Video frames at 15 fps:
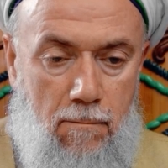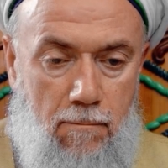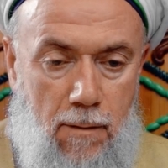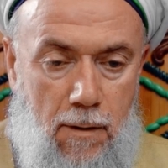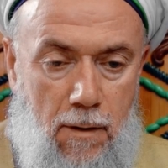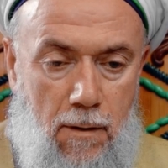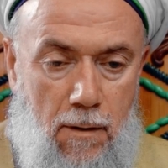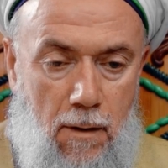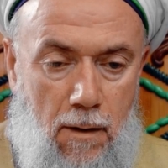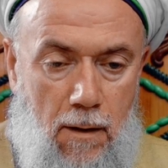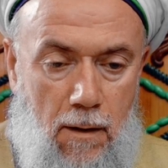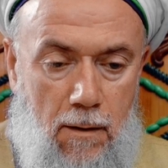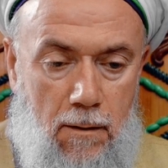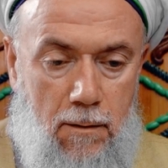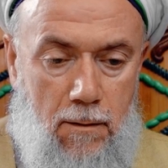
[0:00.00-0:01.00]
we
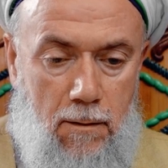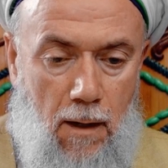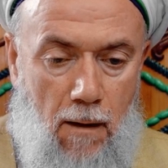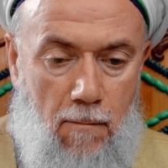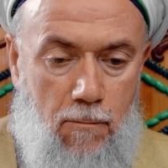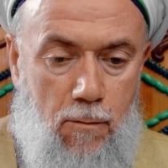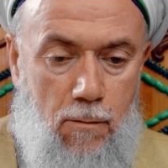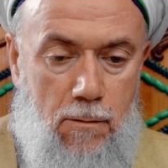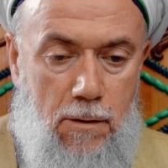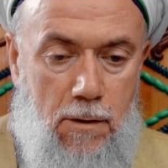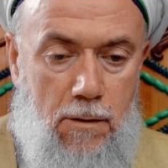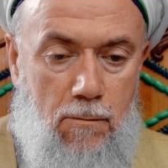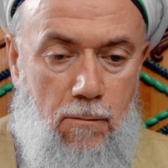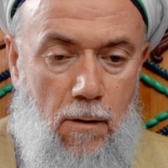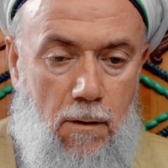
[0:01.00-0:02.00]
come to
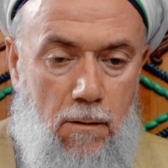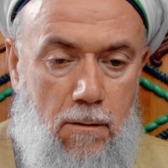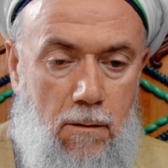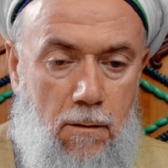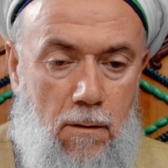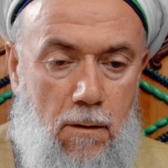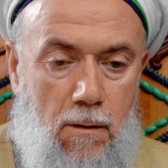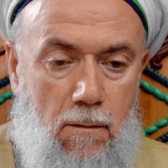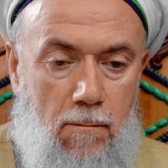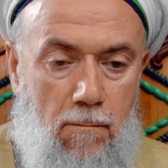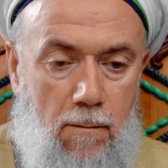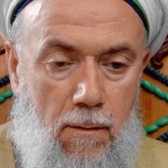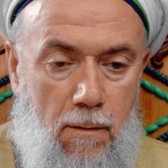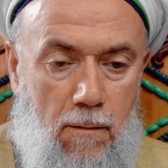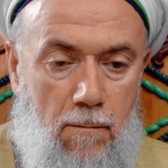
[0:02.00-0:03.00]
this world,
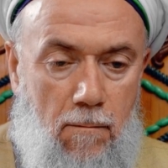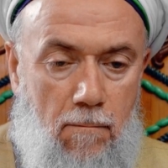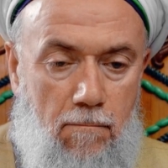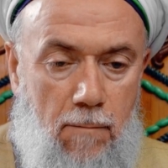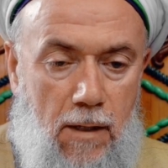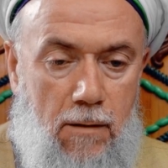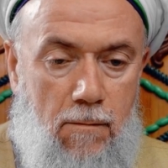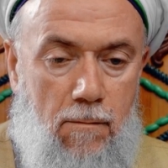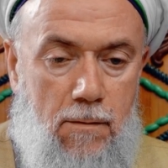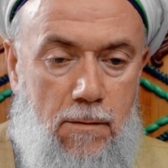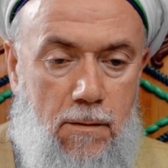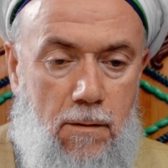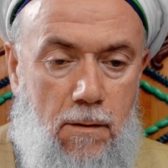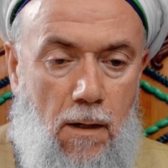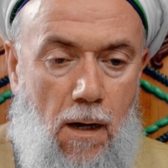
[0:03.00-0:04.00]
we meet
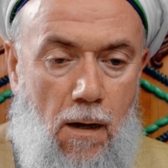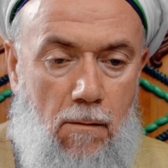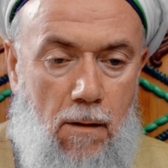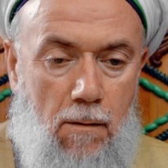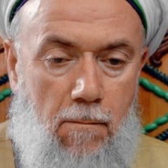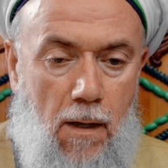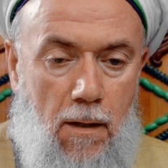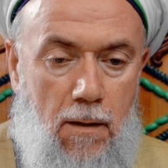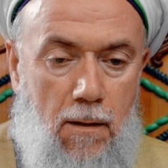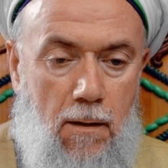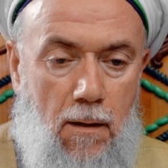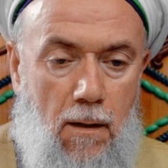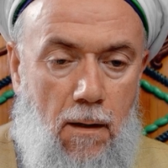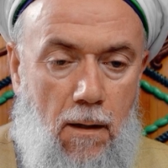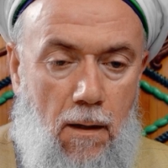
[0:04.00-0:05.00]
with our body,